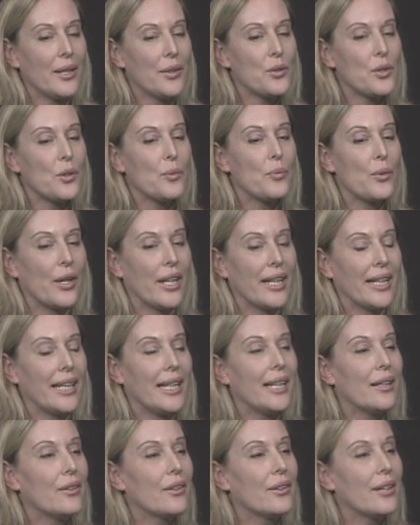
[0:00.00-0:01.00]
to bring
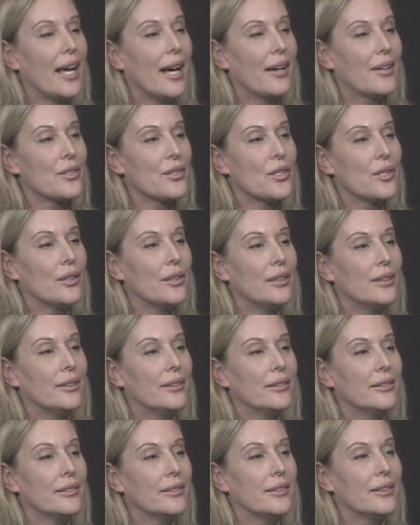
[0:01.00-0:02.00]

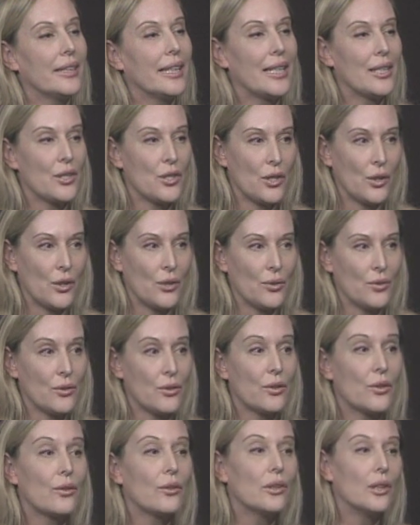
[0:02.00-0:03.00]
international
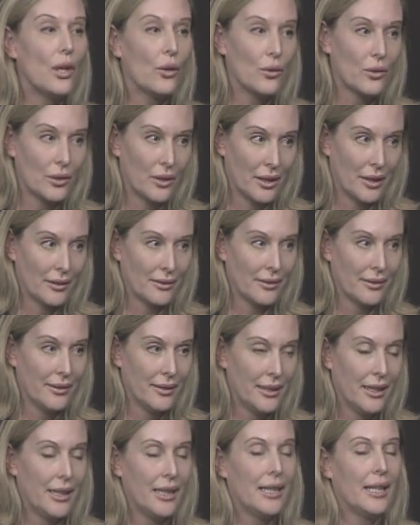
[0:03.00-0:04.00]
issues local.
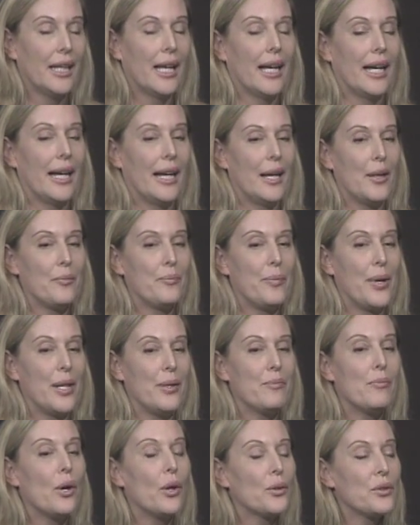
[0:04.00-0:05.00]

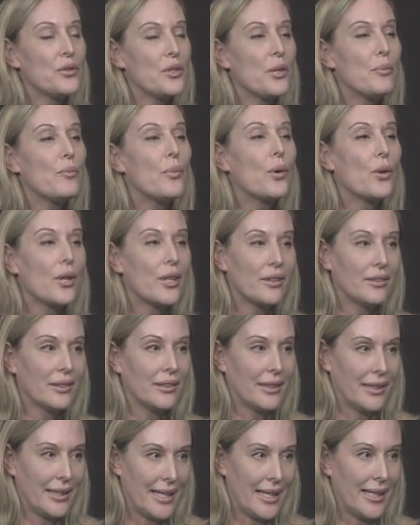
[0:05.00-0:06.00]
But most
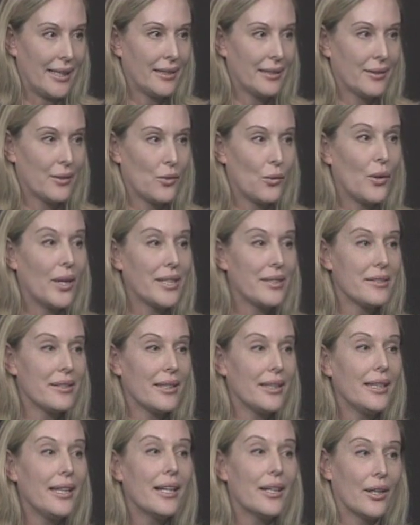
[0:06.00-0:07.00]
importantly, once a
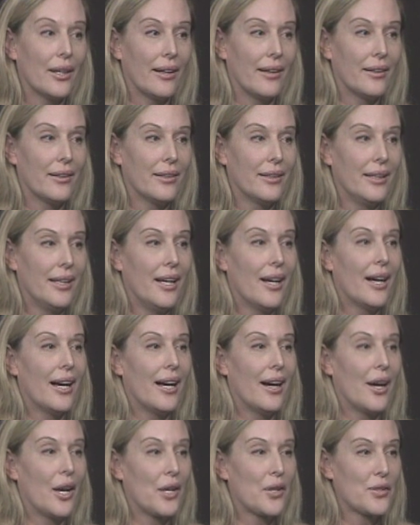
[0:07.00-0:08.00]
year,
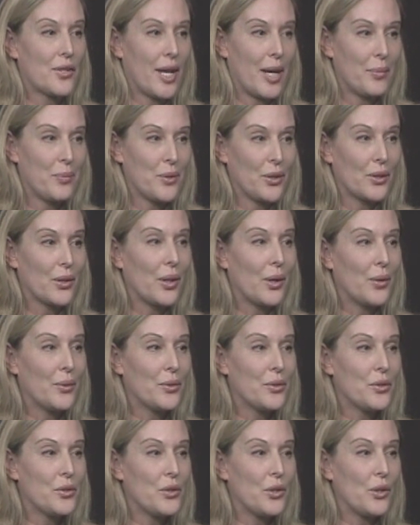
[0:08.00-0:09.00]
our chapter
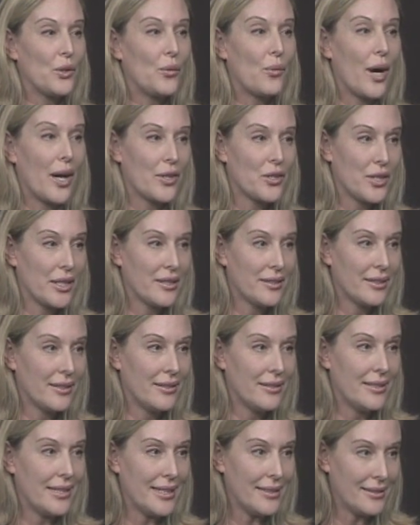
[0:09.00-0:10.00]
goes to
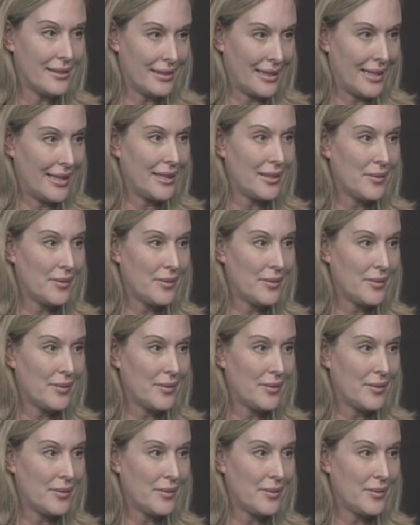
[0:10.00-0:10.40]
Washington, D.C.,